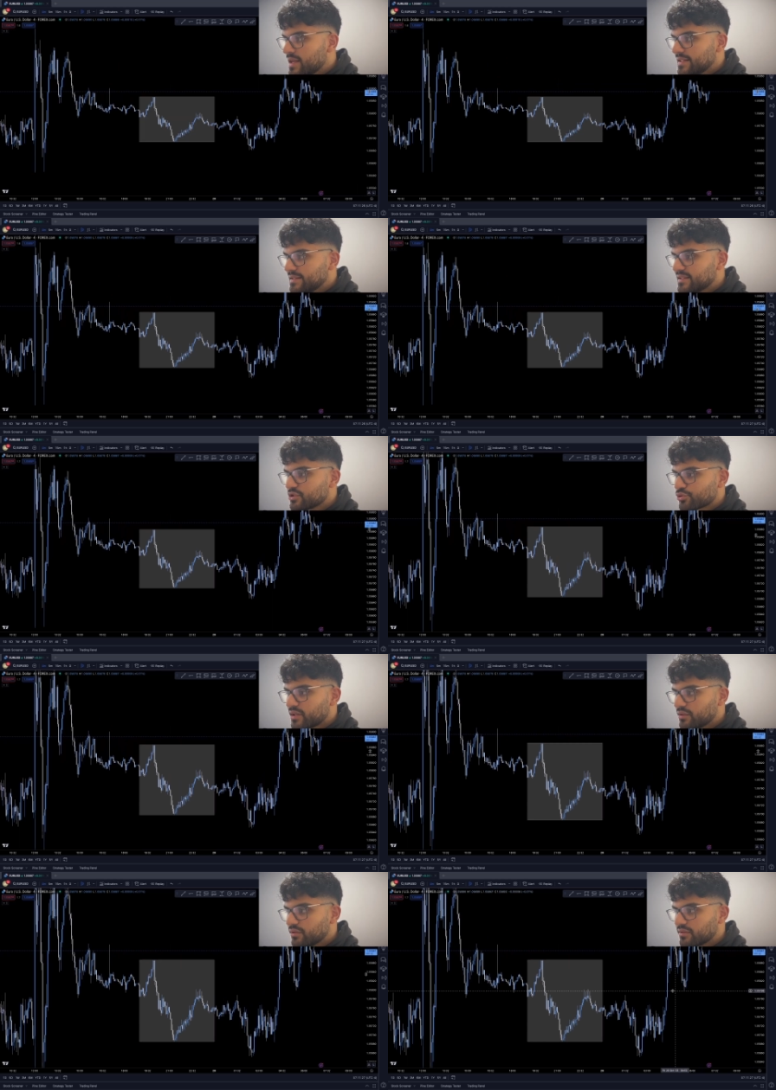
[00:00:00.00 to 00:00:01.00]
This is a trade I
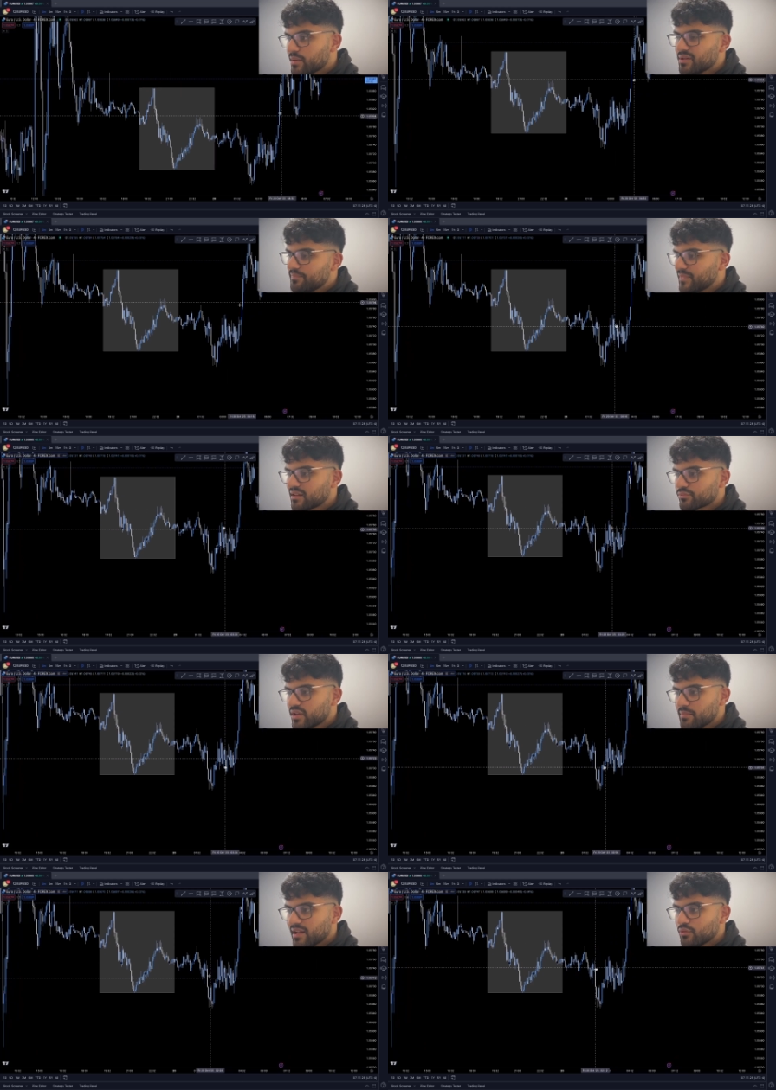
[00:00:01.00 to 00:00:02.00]
took today, but that doesn't really
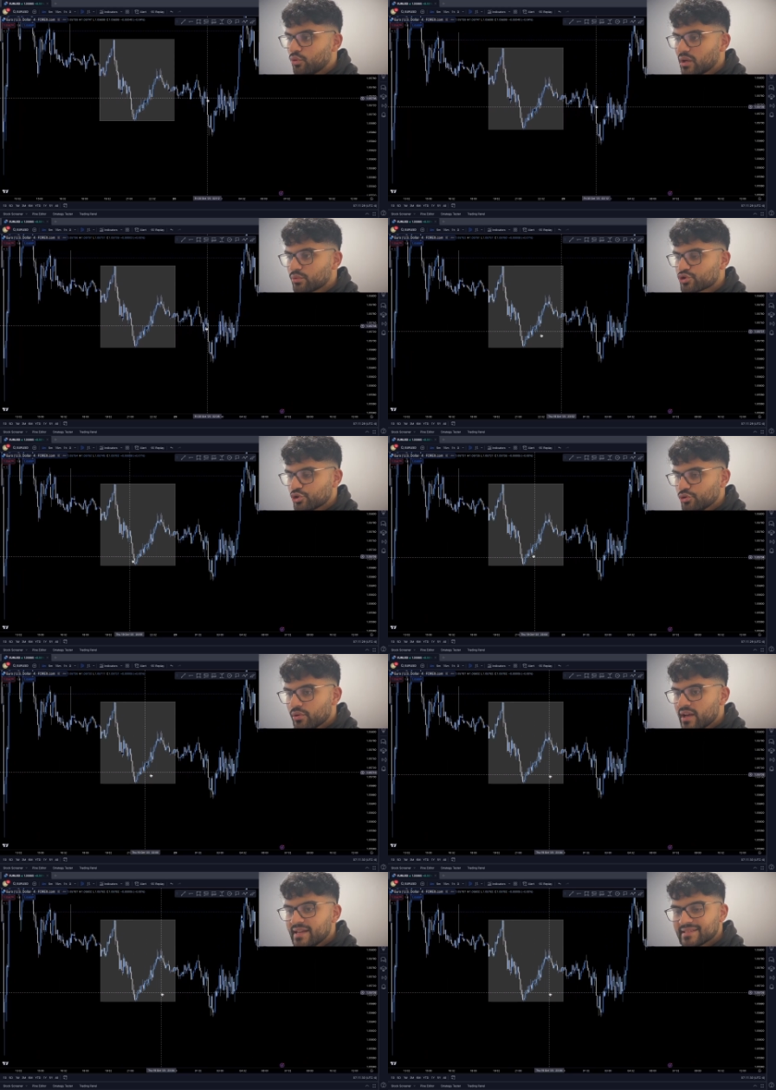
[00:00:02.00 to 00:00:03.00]
matter. All I want to show you
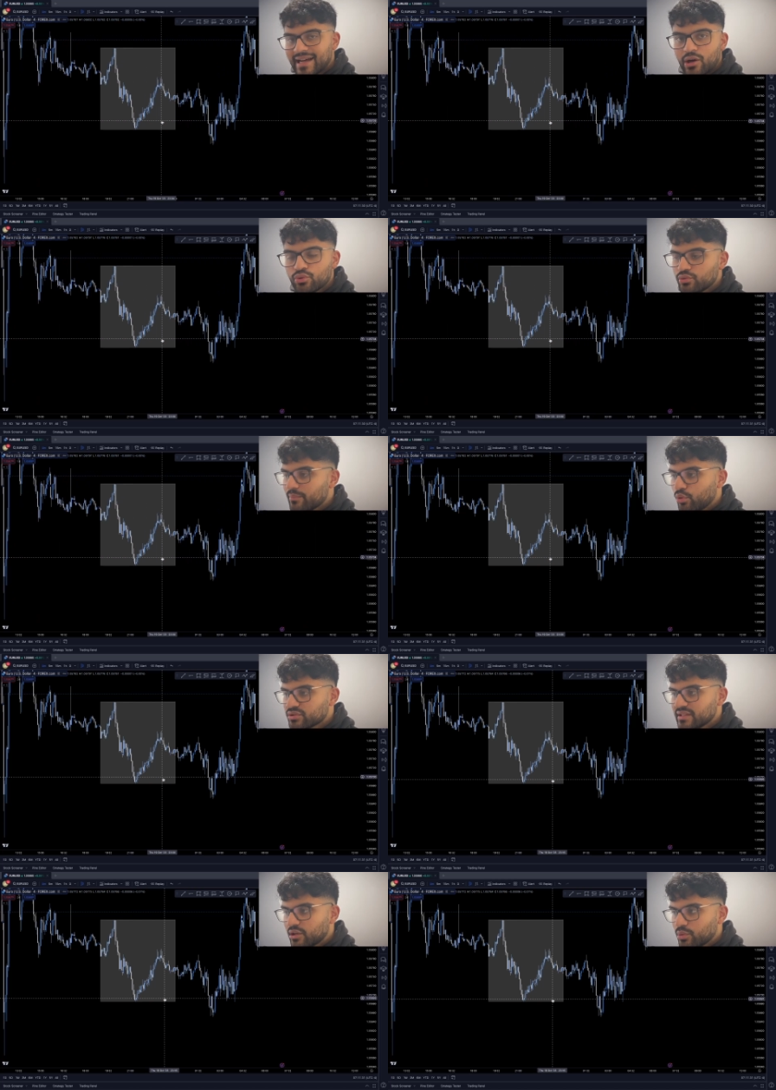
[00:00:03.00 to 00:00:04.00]
is how
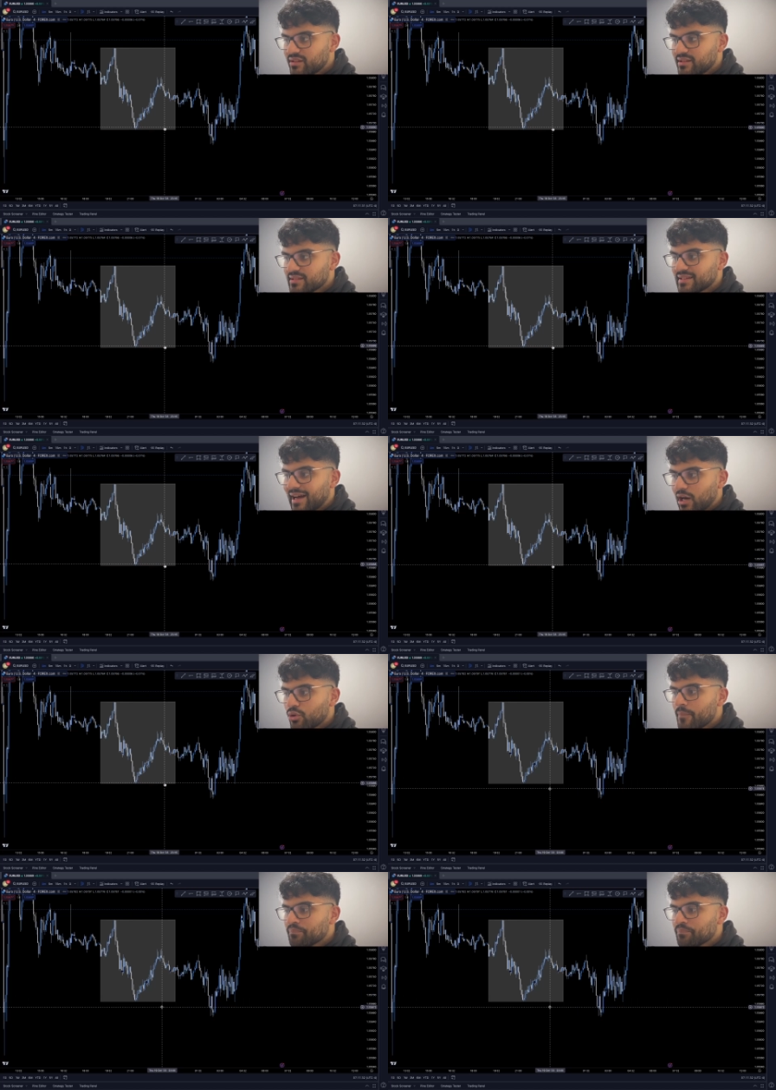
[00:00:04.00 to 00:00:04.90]
important liquidity is and how,